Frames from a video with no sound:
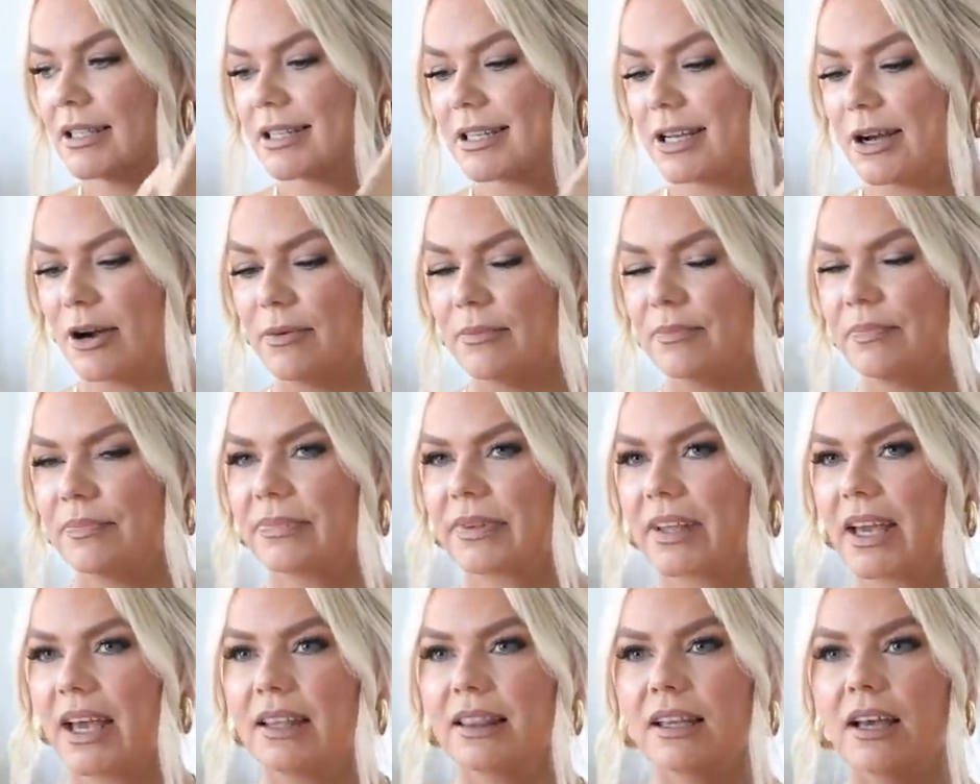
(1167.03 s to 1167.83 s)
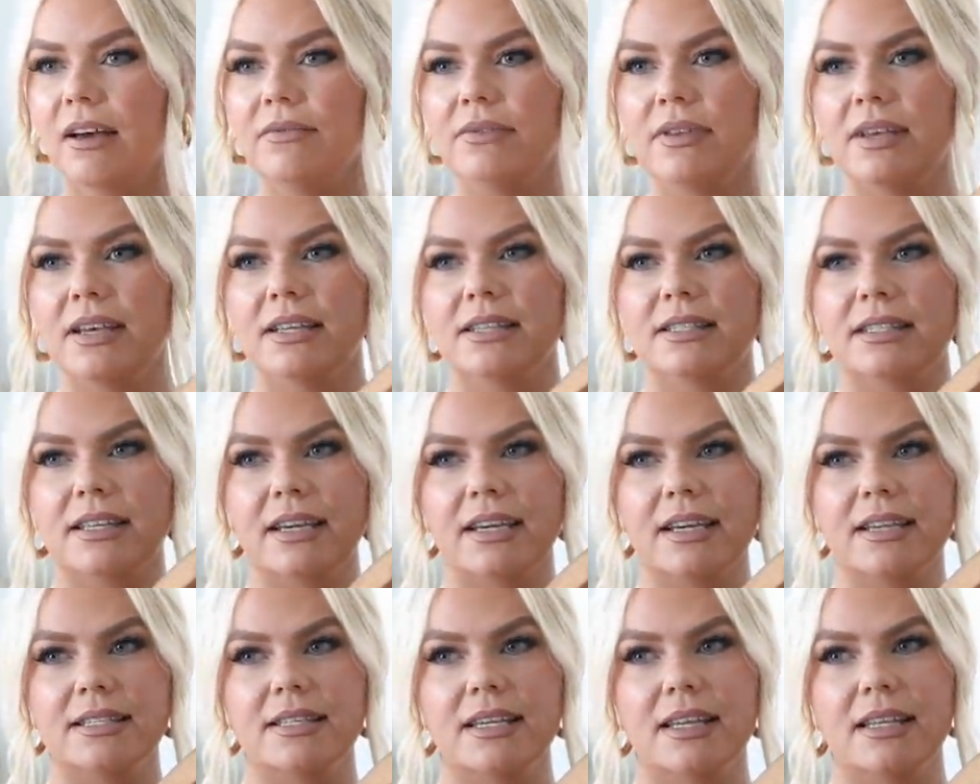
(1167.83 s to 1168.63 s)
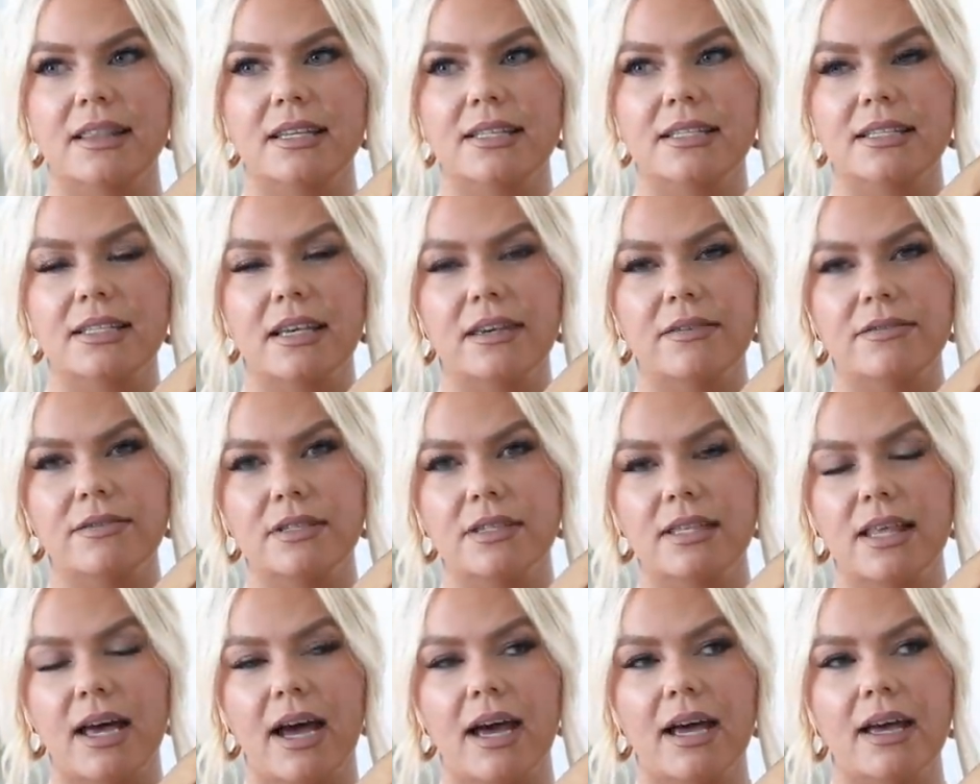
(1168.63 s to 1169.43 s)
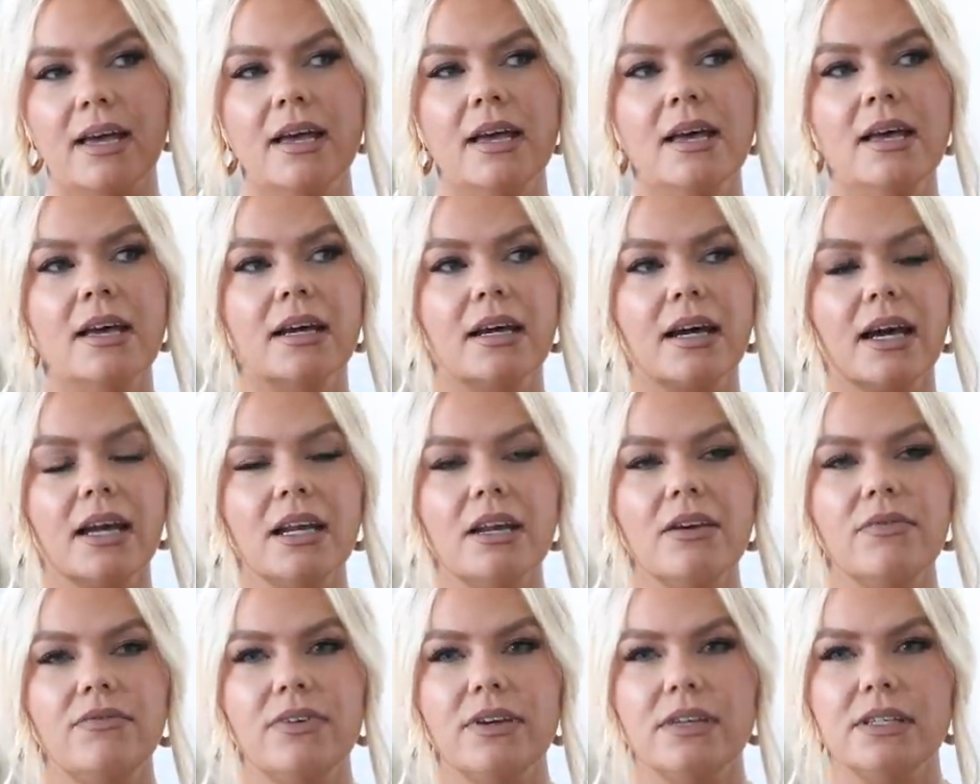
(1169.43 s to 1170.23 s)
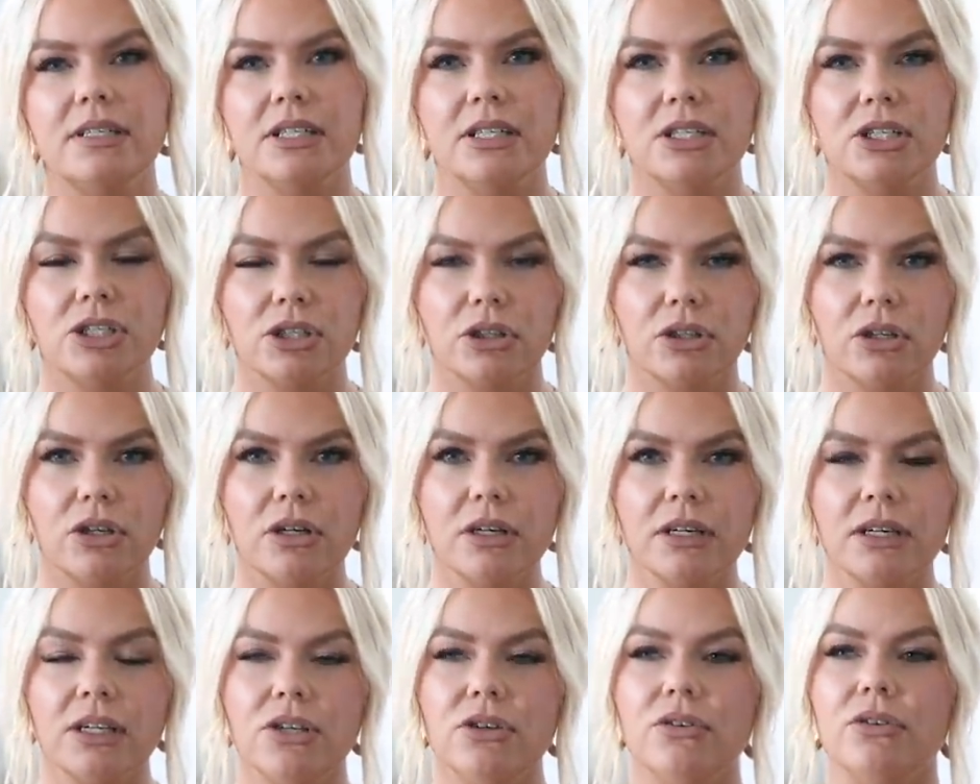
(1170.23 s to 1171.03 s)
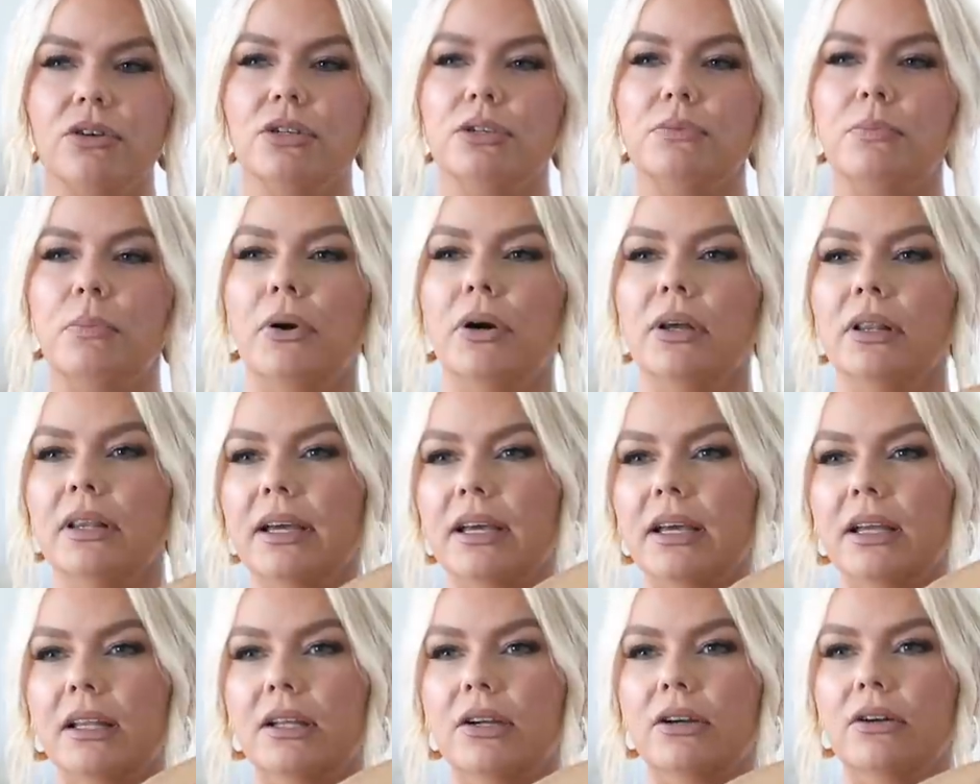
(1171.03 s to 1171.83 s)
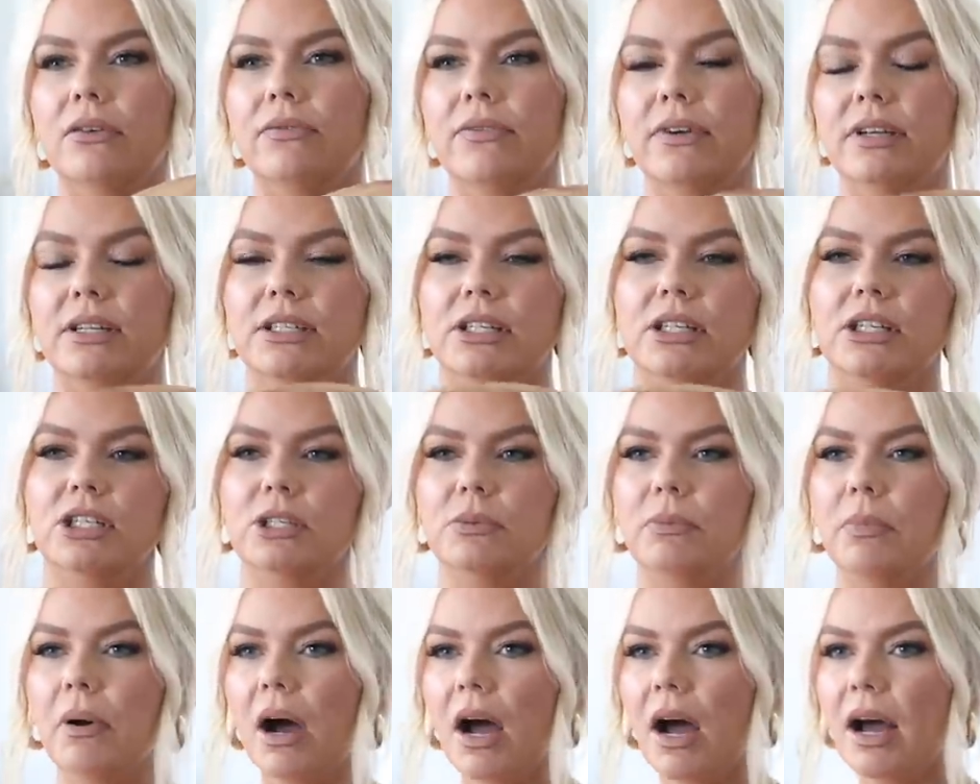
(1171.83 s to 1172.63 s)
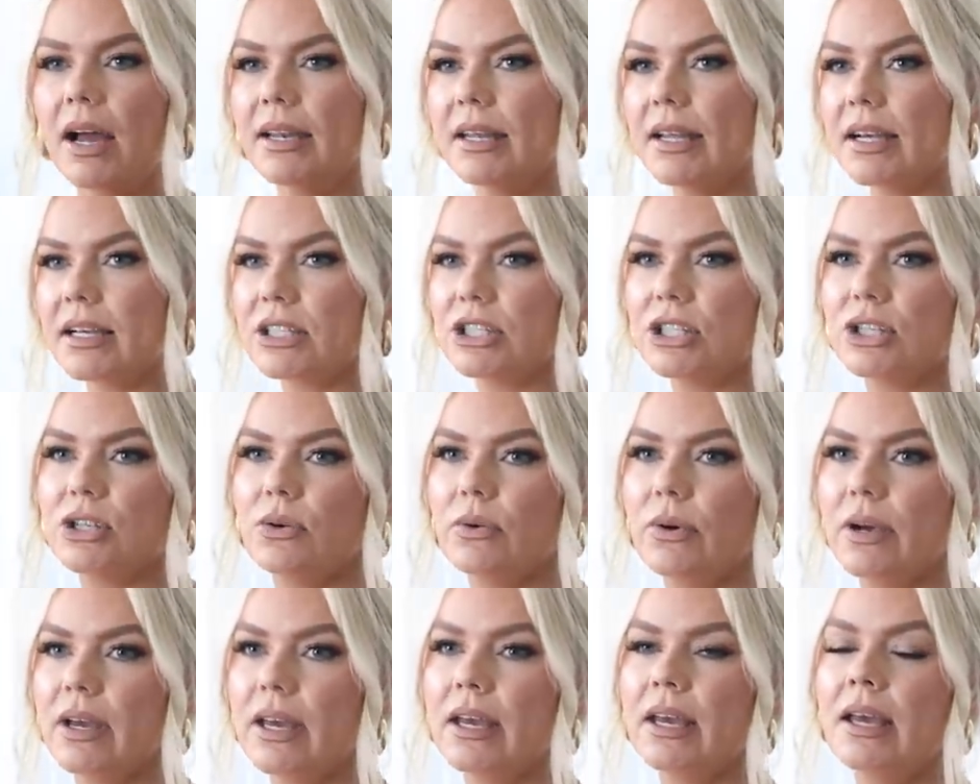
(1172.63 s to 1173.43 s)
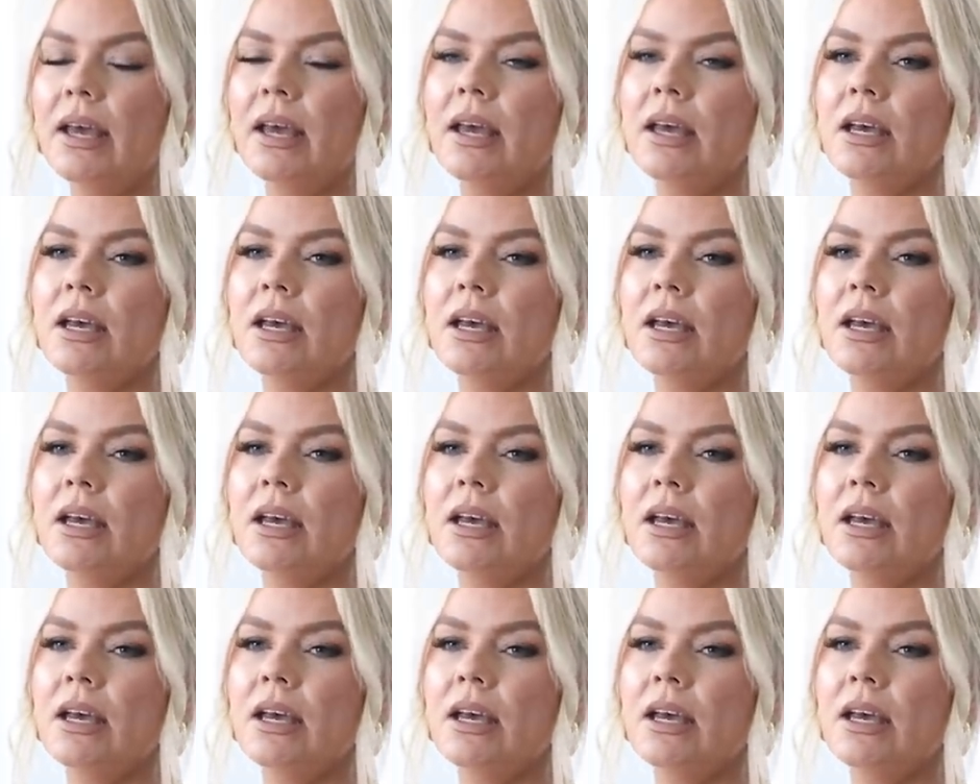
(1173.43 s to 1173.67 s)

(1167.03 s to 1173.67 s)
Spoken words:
So I love this. Like I said, this gives that kind of vintage look, and you can put like a little vintage pot next to it.